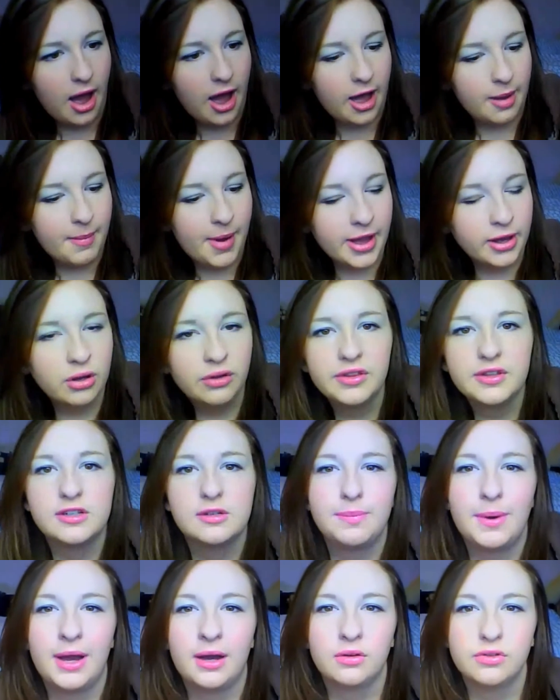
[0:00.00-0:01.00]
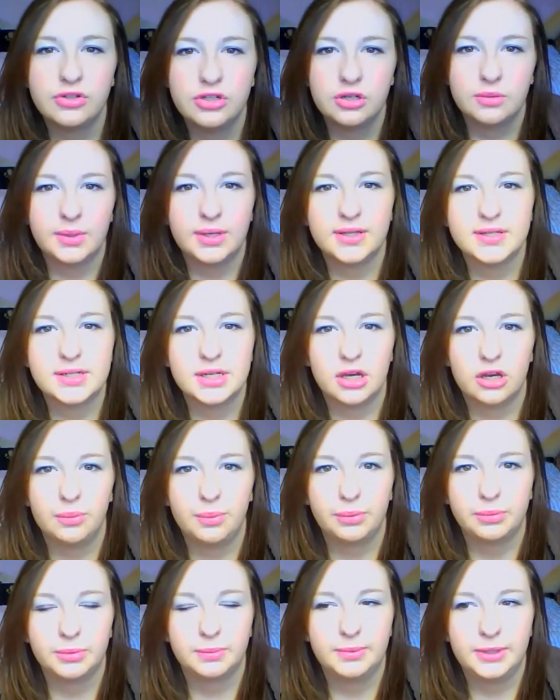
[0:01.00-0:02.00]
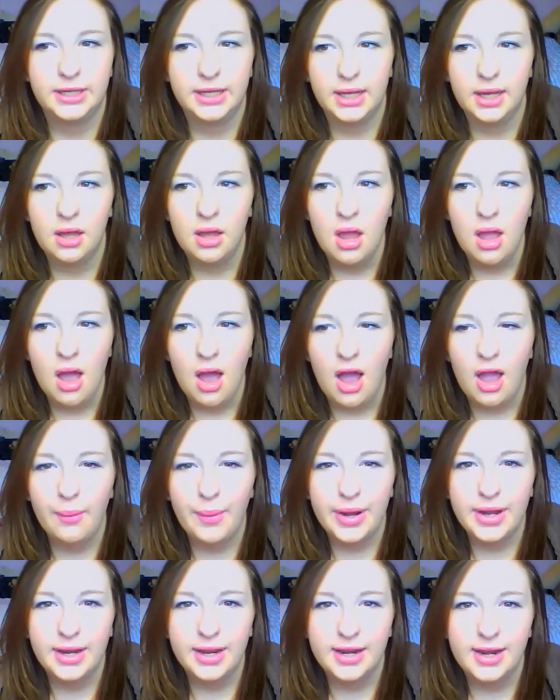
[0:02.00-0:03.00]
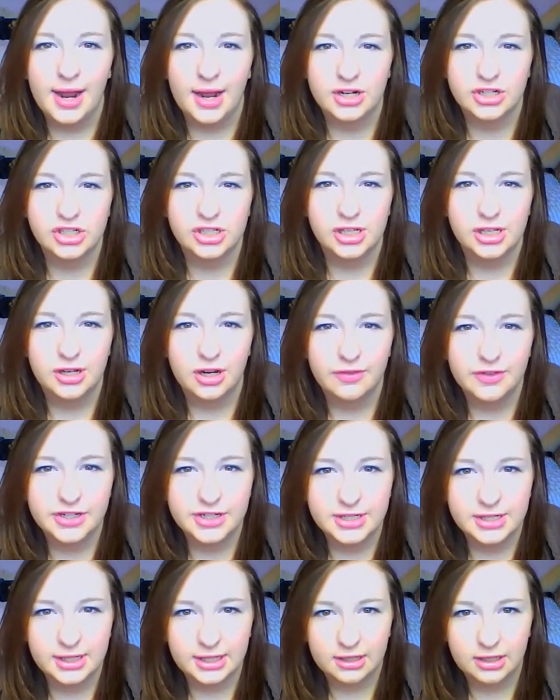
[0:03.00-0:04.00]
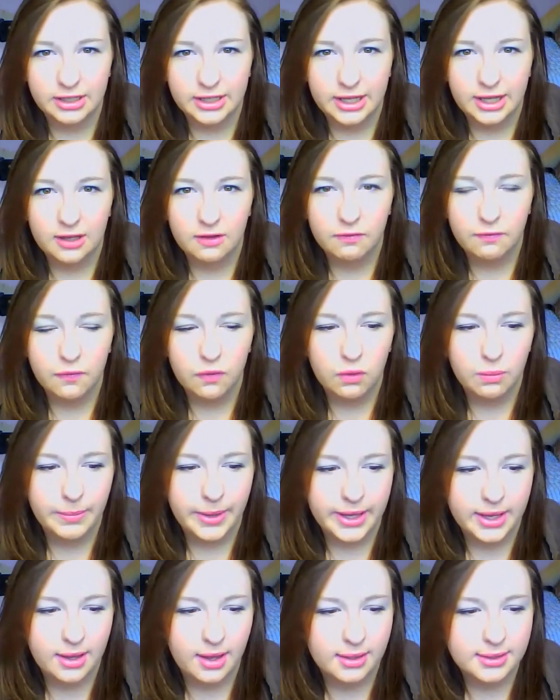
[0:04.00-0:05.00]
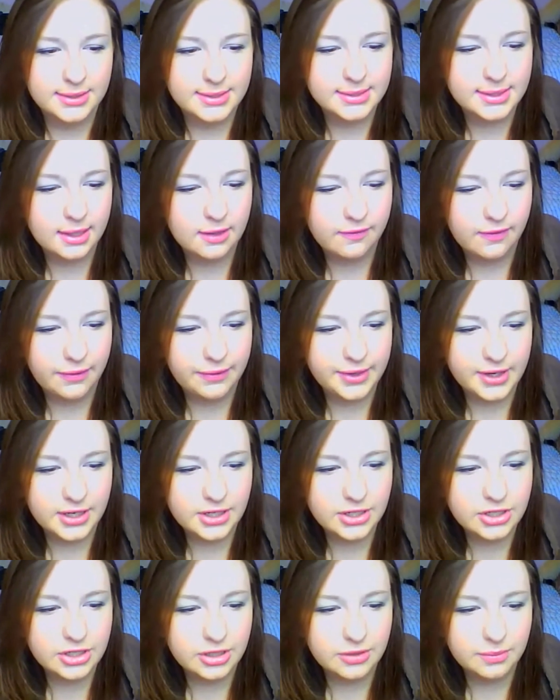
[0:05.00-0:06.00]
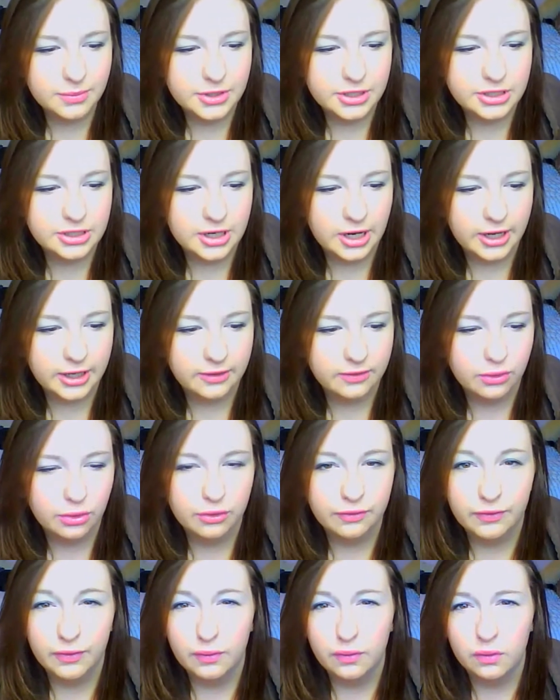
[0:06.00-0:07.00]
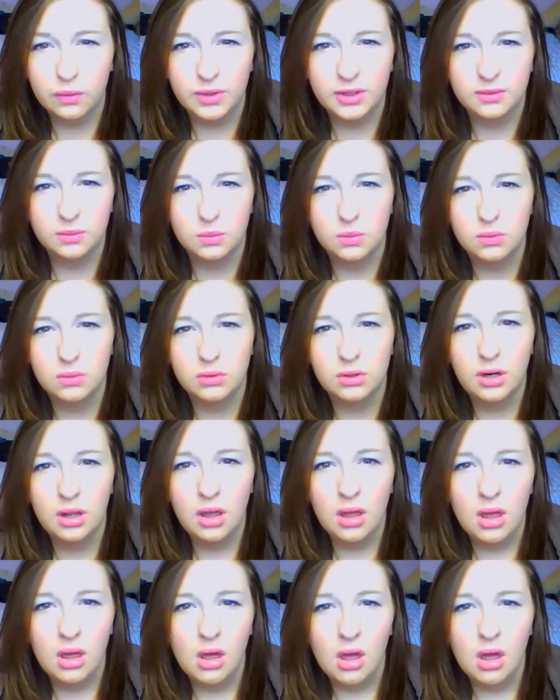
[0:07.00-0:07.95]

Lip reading: I got this about 2 weeks ago probably. I went in actually originally looking for my Colour Stay foundation, which I sort of have always worn,